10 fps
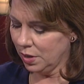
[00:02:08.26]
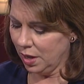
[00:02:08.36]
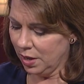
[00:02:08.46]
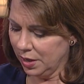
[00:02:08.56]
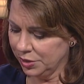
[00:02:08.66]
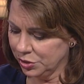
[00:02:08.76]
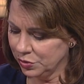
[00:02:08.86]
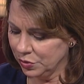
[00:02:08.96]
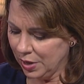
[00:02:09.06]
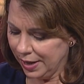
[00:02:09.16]
uh, issued
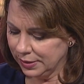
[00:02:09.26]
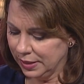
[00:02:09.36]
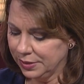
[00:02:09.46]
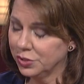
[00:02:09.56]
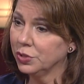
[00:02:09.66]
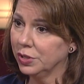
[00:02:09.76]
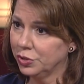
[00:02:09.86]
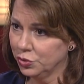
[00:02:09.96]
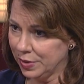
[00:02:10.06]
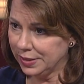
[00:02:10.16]
new guidelines to
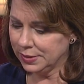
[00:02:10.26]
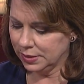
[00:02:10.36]
address